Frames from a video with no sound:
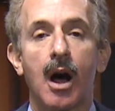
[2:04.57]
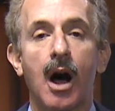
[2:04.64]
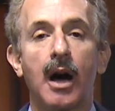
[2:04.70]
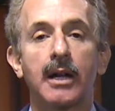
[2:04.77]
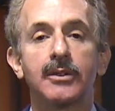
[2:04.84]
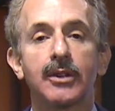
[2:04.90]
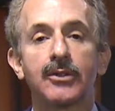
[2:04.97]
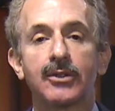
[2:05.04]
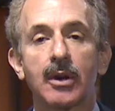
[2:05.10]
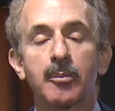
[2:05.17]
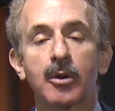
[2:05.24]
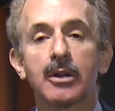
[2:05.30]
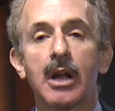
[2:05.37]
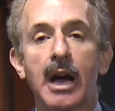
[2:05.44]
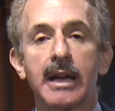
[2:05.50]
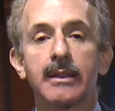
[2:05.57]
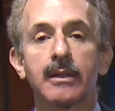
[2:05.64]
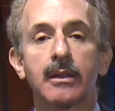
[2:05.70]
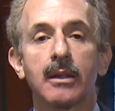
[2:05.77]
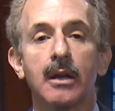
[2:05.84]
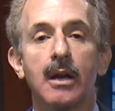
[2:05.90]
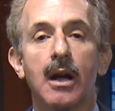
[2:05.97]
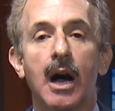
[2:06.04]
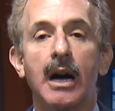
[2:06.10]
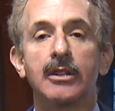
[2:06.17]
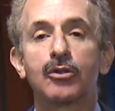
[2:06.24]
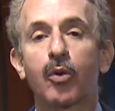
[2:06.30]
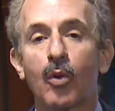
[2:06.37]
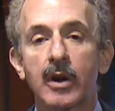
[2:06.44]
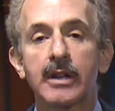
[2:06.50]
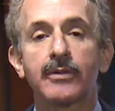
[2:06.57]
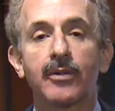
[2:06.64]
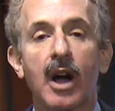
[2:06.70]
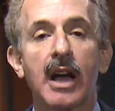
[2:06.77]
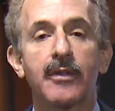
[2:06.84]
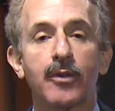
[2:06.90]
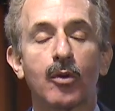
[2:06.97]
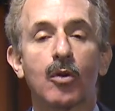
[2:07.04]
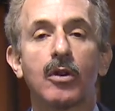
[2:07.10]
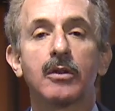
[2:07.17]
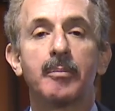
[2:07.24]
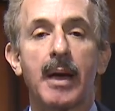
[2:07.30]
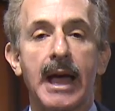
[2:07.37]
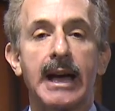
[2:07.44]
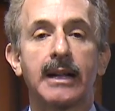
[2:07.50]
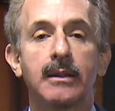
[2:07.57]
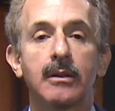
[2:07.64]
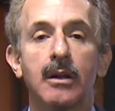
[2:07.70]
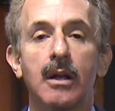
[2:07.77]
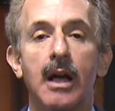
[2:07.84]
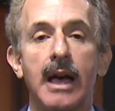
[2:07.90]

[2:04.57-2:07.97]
On December 9th, a 25 year old man,